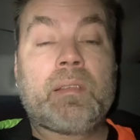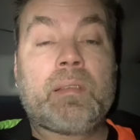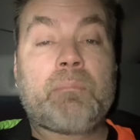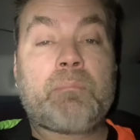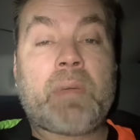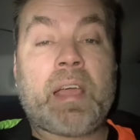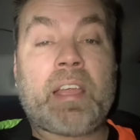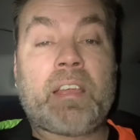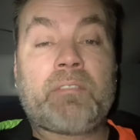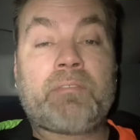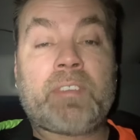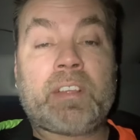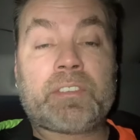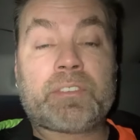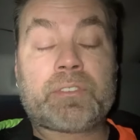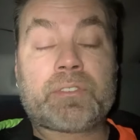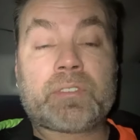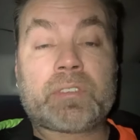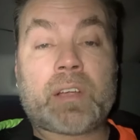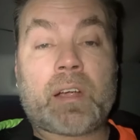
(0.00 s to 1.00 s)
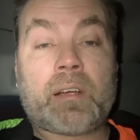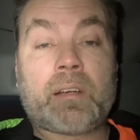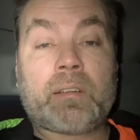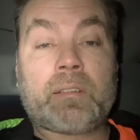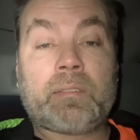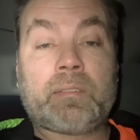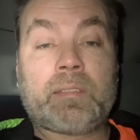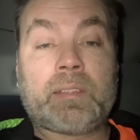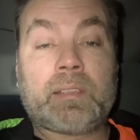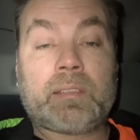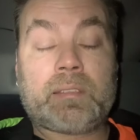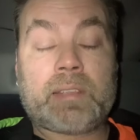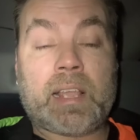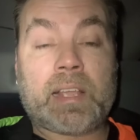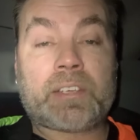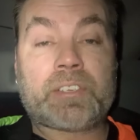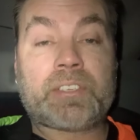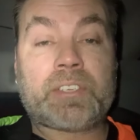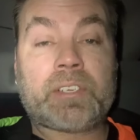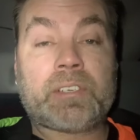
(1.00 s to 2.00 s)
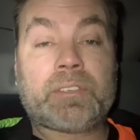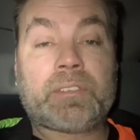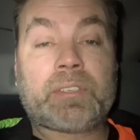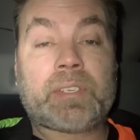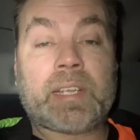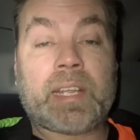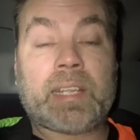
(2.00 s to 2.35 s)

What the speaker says: my adventures are the next year to